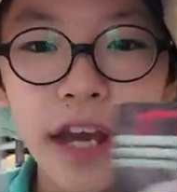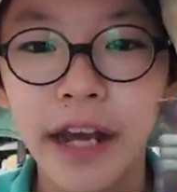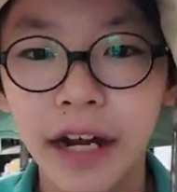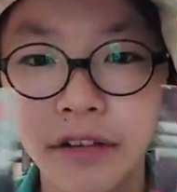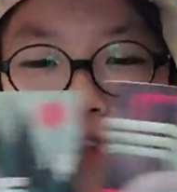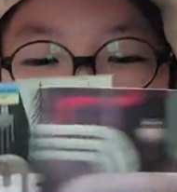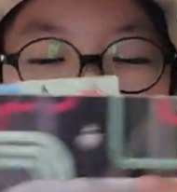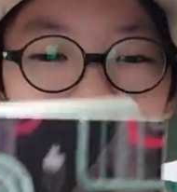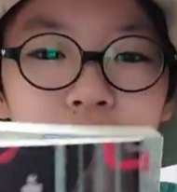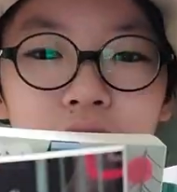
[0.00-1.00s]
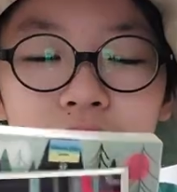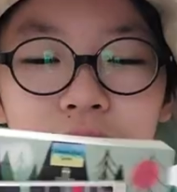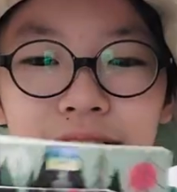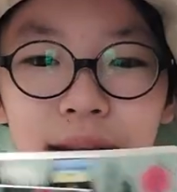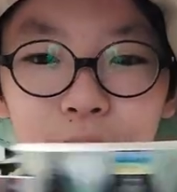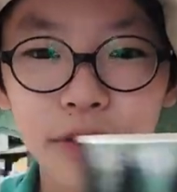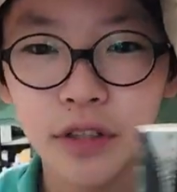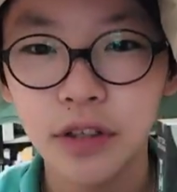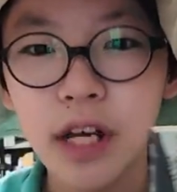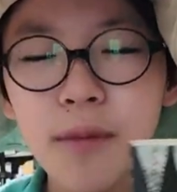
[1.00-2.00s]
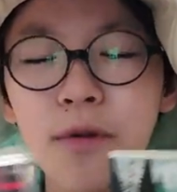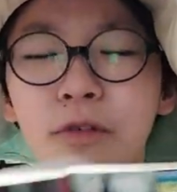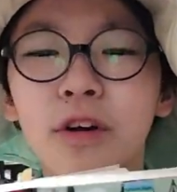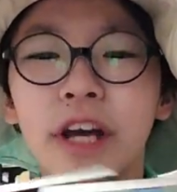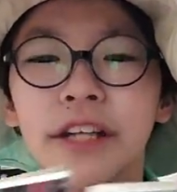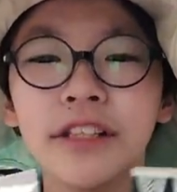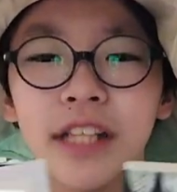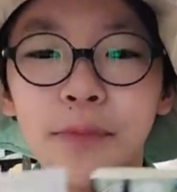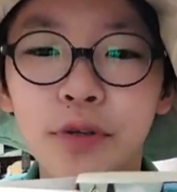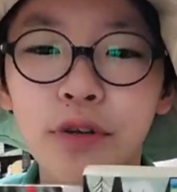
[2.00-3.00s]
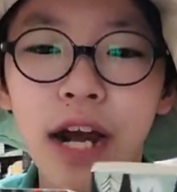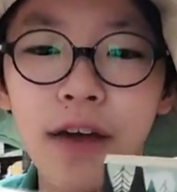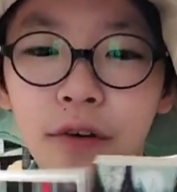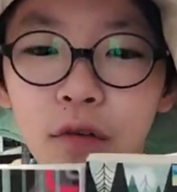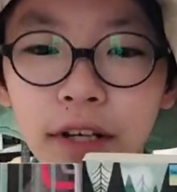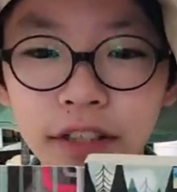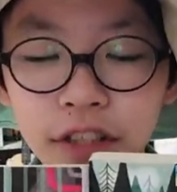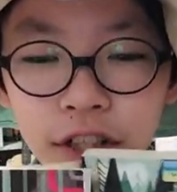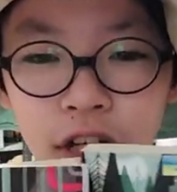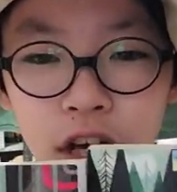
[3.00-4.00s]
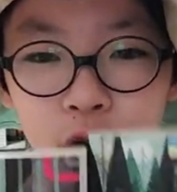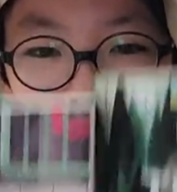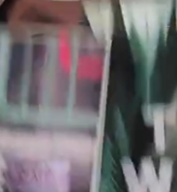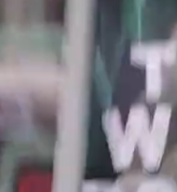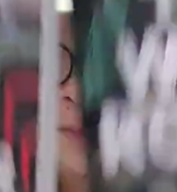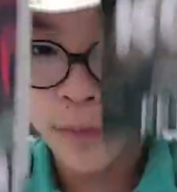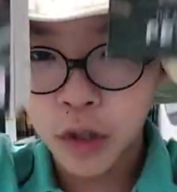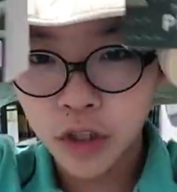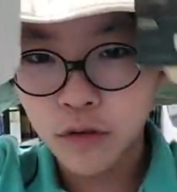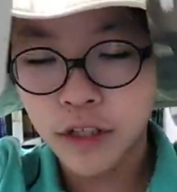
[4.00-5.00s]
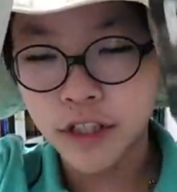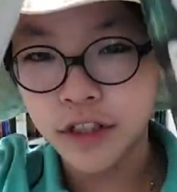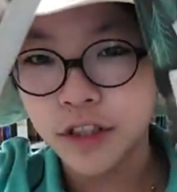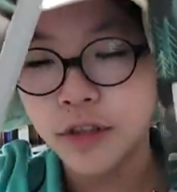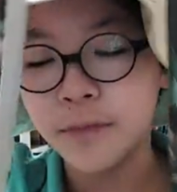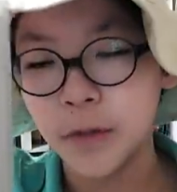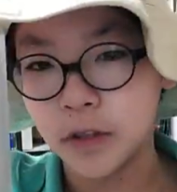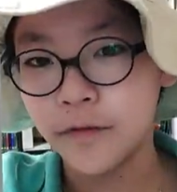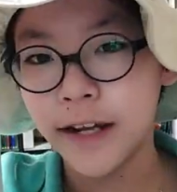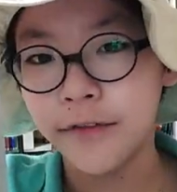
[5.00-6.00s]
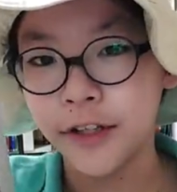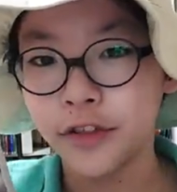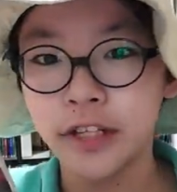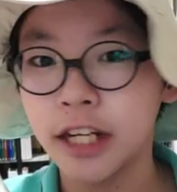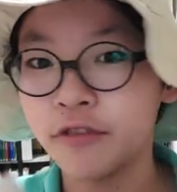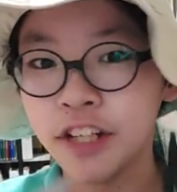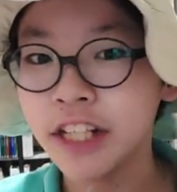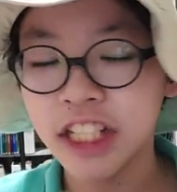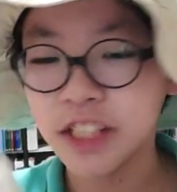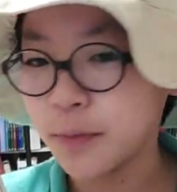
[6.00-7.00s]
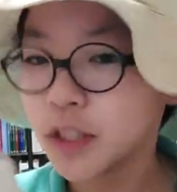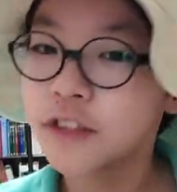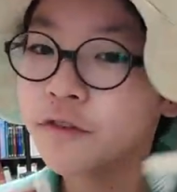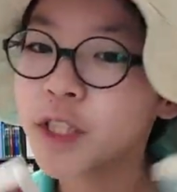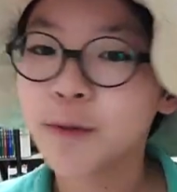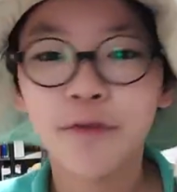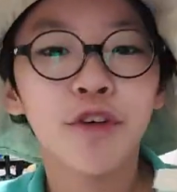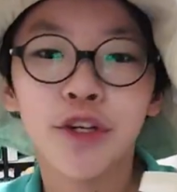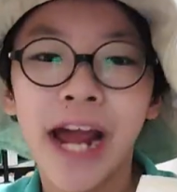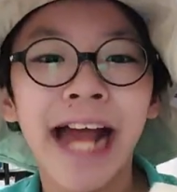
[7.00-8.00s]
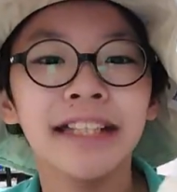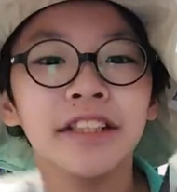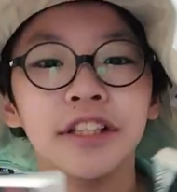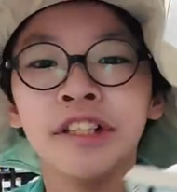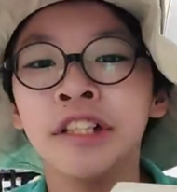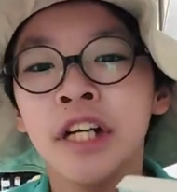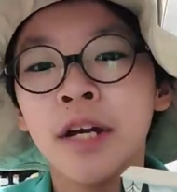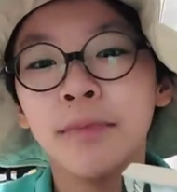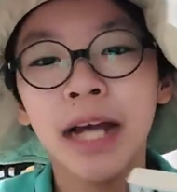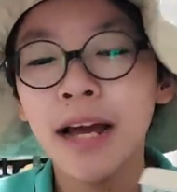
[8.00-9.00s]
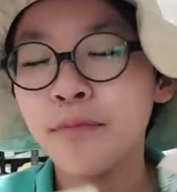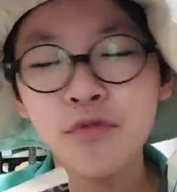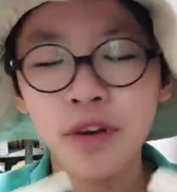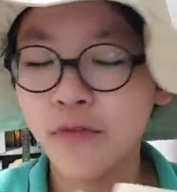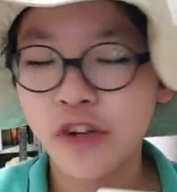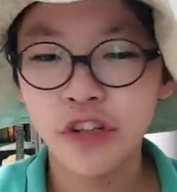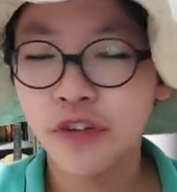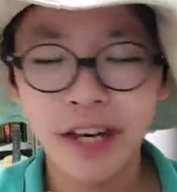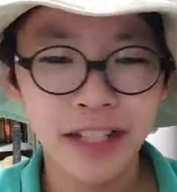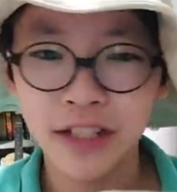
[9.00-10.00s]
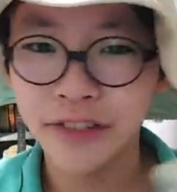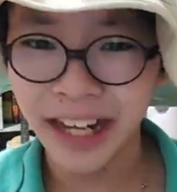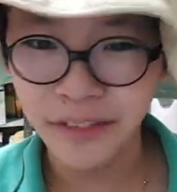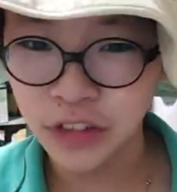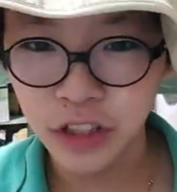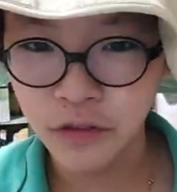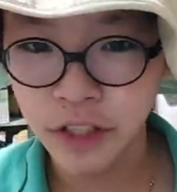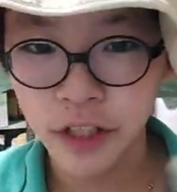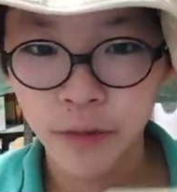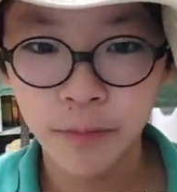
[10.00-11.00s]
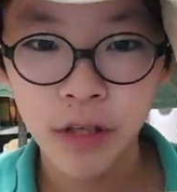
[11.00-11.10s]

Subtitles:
And I will see you in the next episode. Before I end this episode, I have a question. Which book is your most favorite? You can read these books first before you answer, but I prefer you answer right after this video.